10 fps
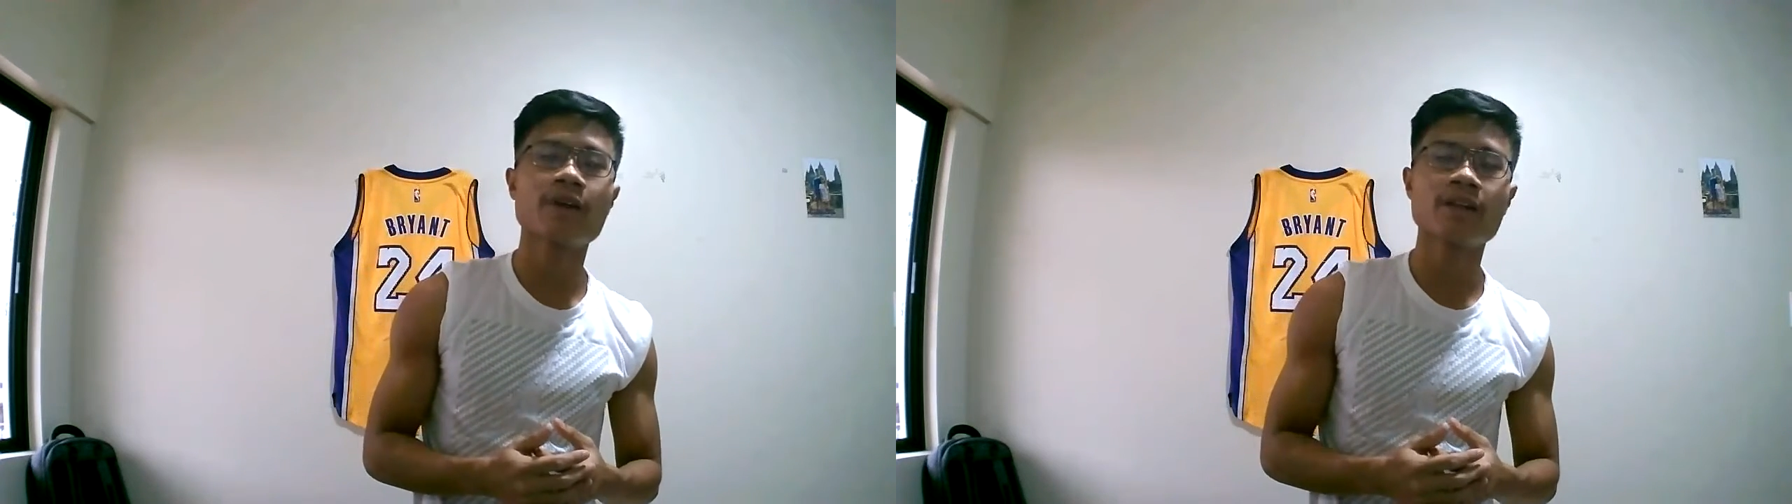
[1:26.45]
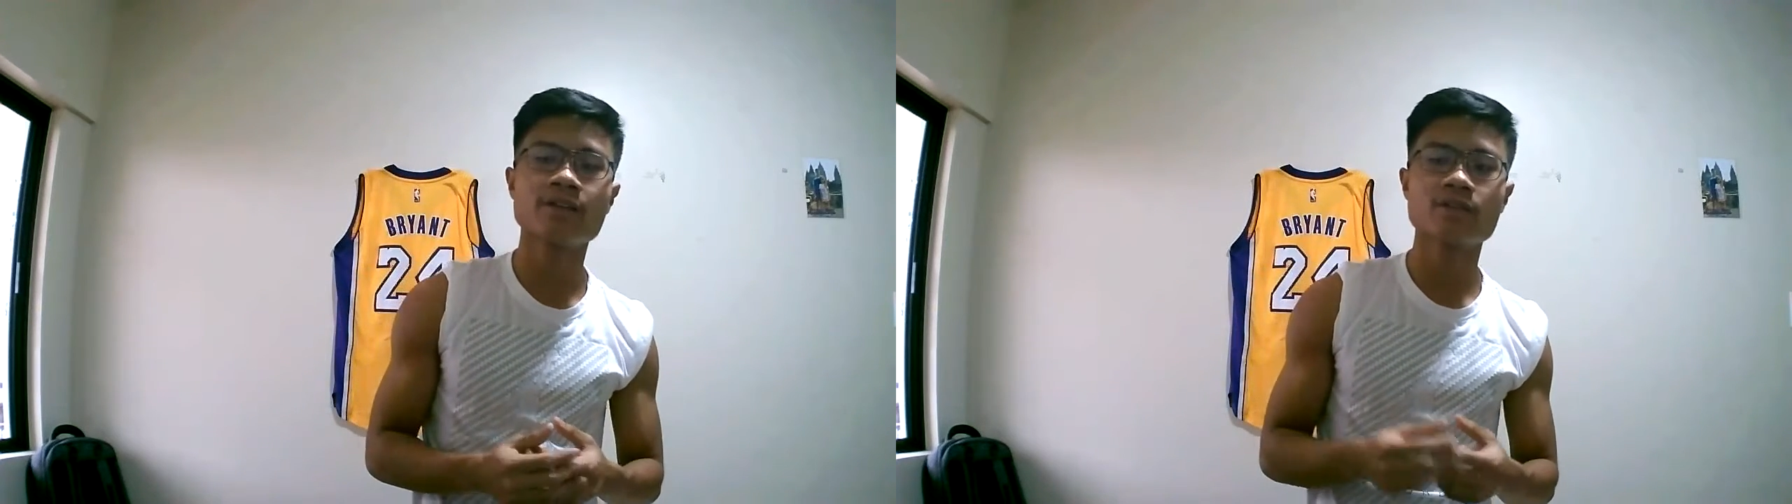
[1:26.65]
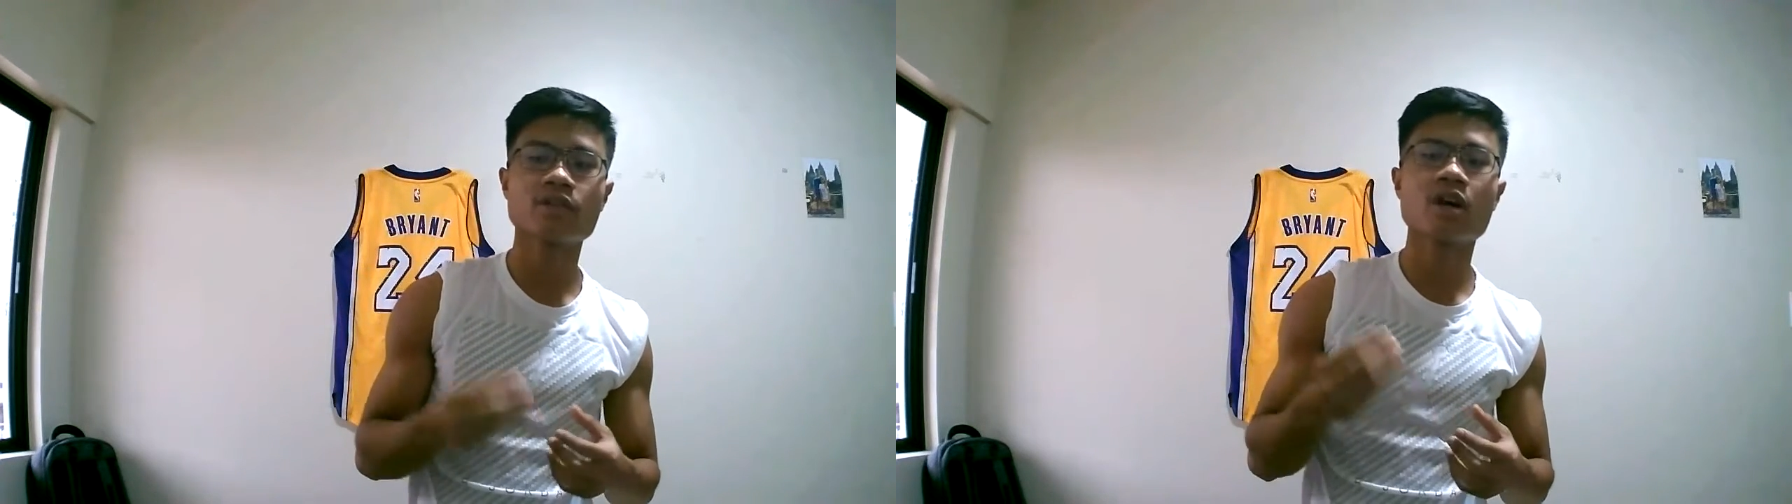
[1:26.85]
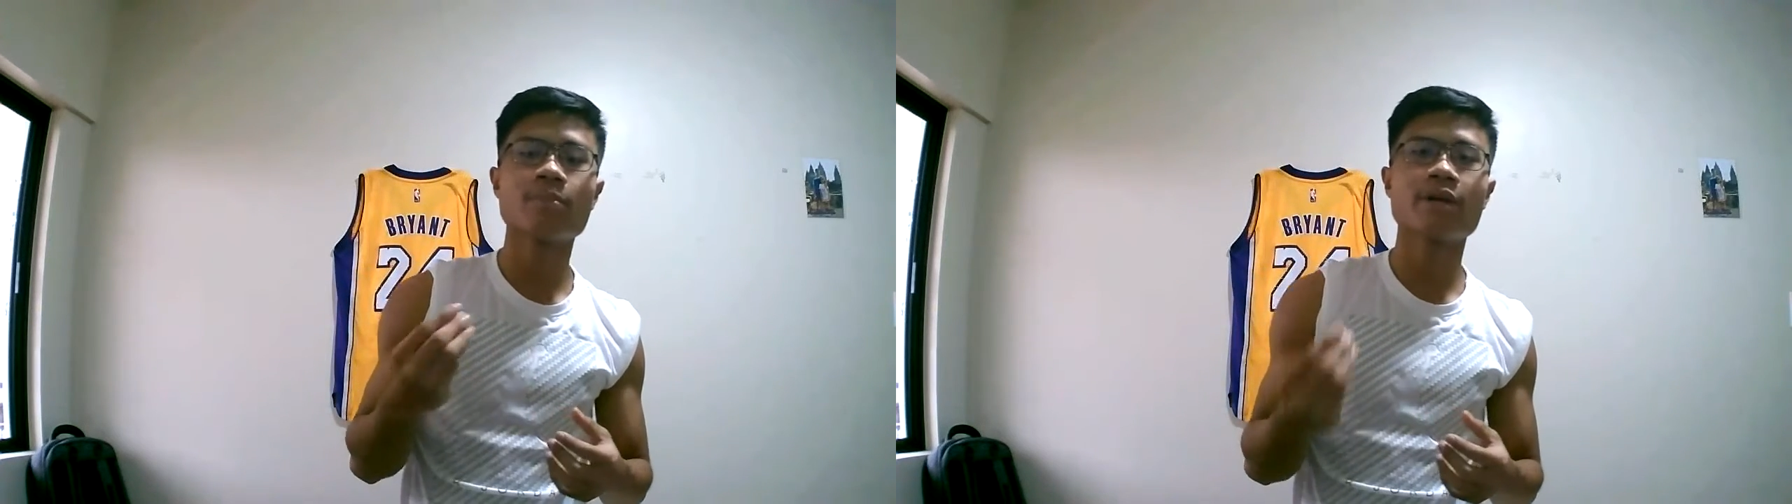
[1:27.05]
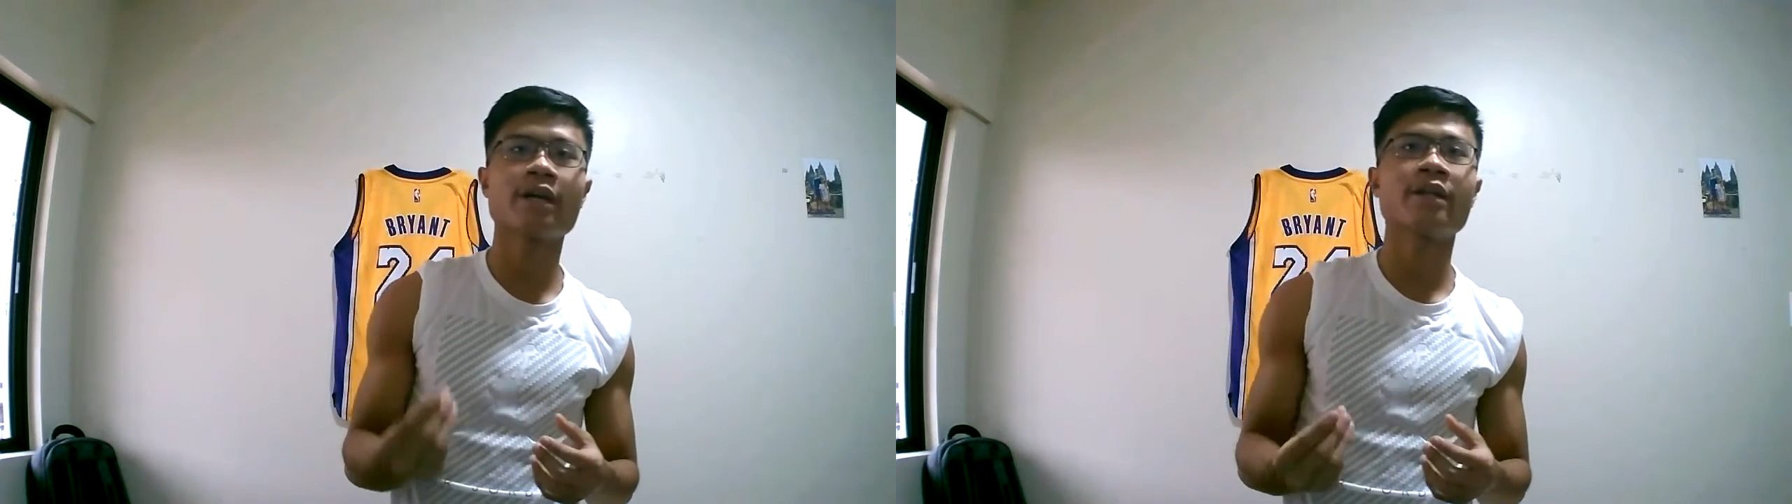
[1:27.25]
failure to
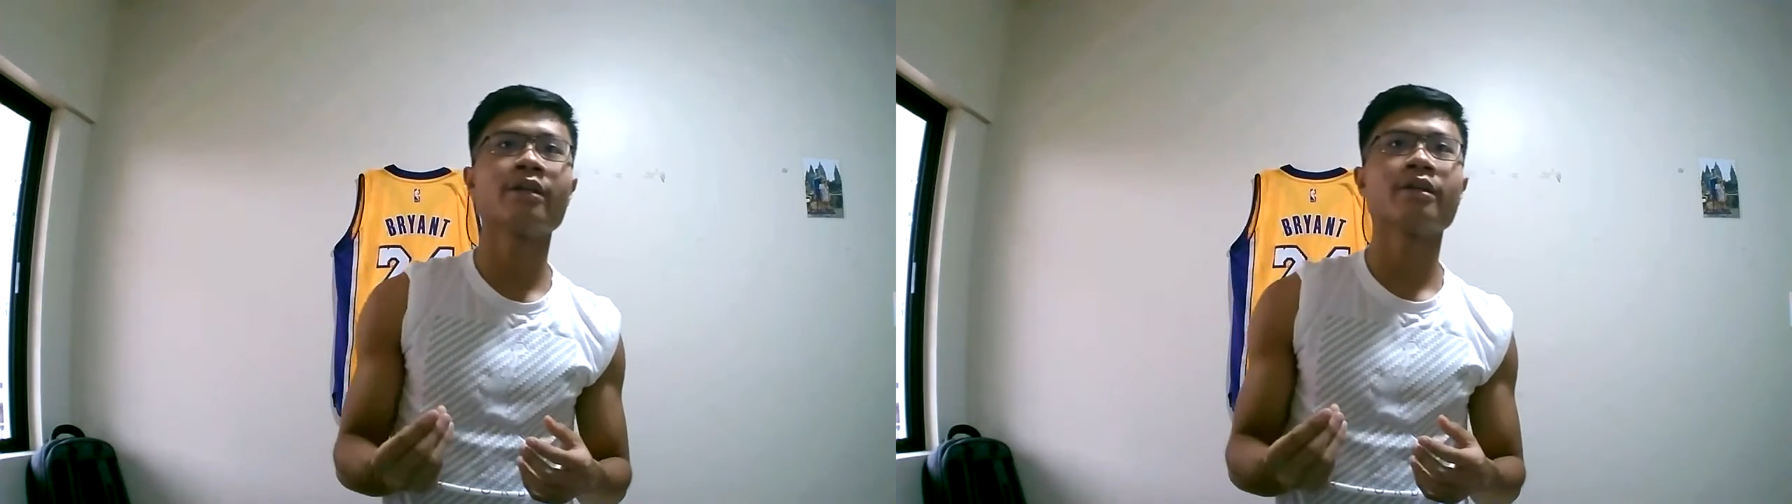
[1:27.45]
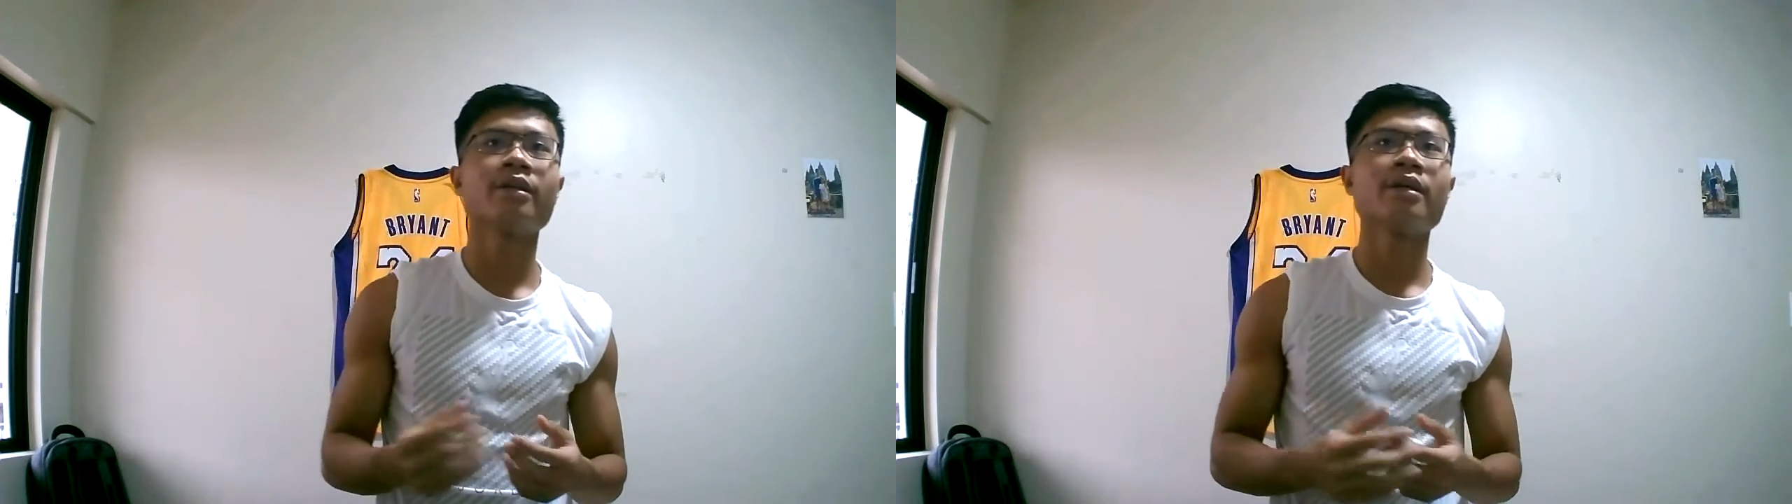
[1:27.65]
comprehend,